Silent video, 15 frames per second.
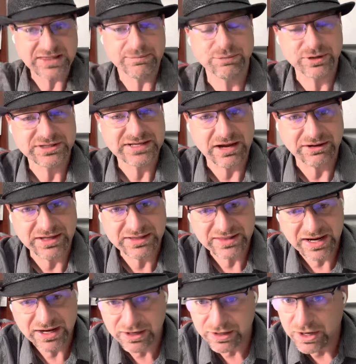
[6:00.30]
put down in
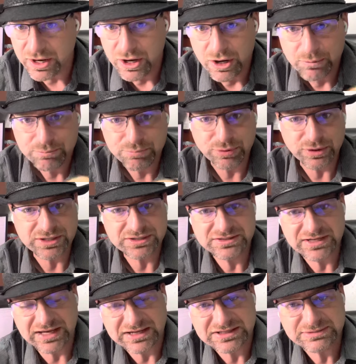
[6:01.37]
there, put
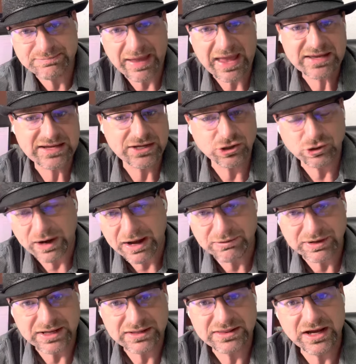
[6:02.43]
expanding grout
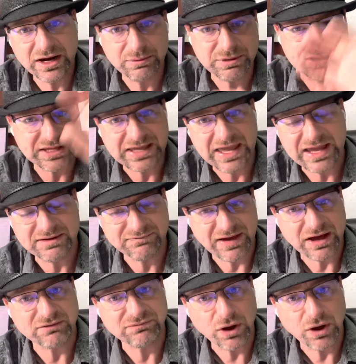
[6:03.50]
in there with the gate valve